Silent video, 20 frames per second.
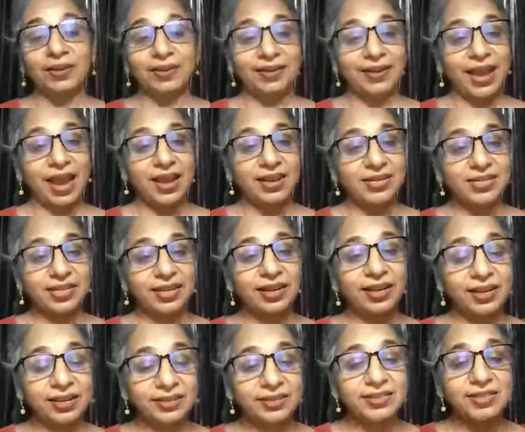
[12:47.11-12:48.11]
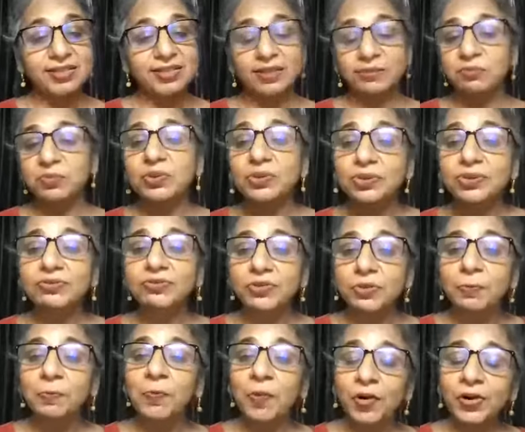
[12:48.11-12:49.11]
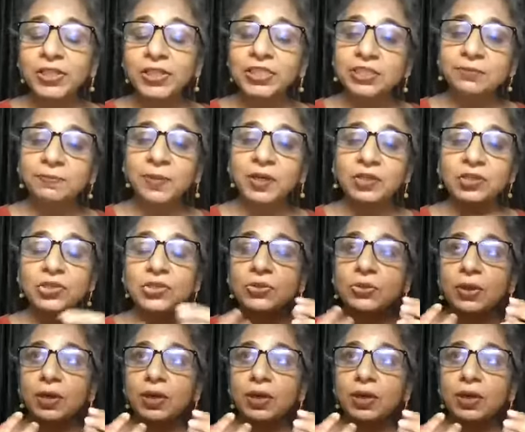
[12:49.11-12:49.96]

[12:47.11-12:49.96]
and Claire, this is a beautiful point because